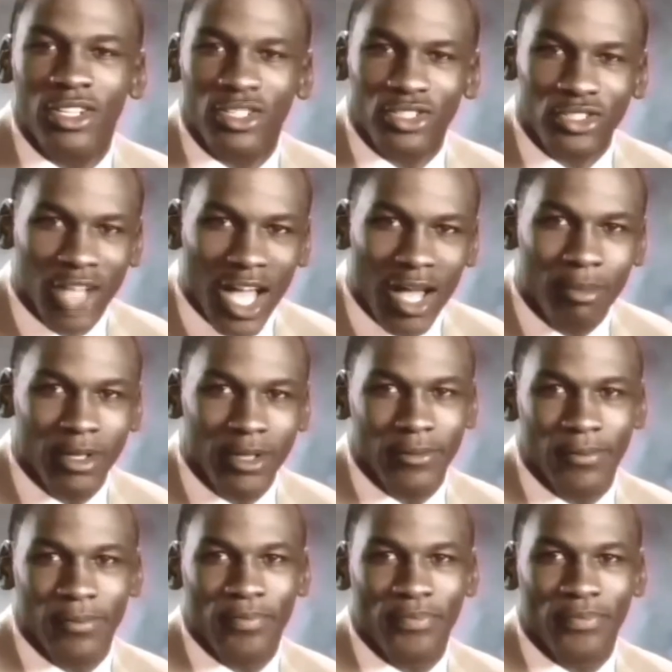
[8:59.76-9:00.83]
Stop it.
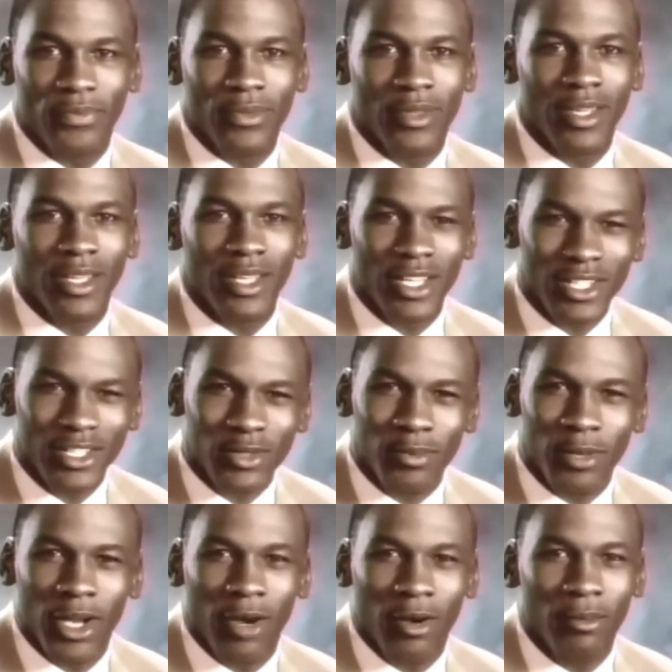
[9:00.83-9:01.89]
Get some
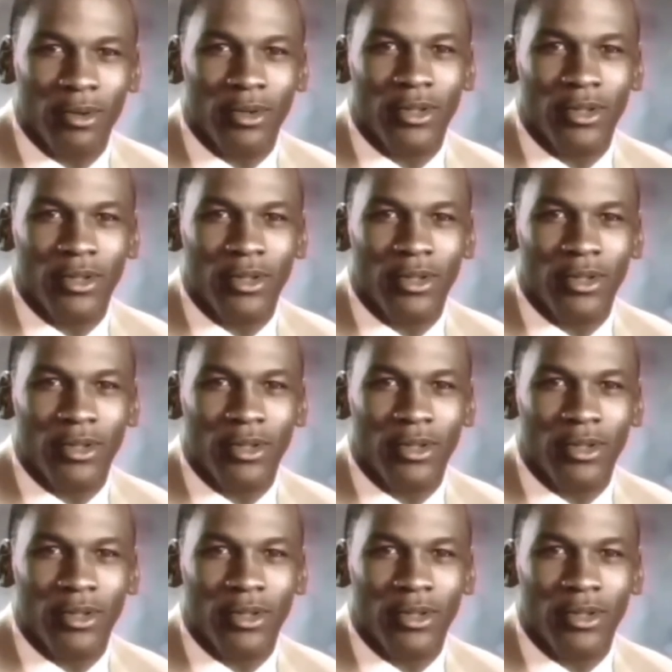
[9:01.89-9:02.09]
help.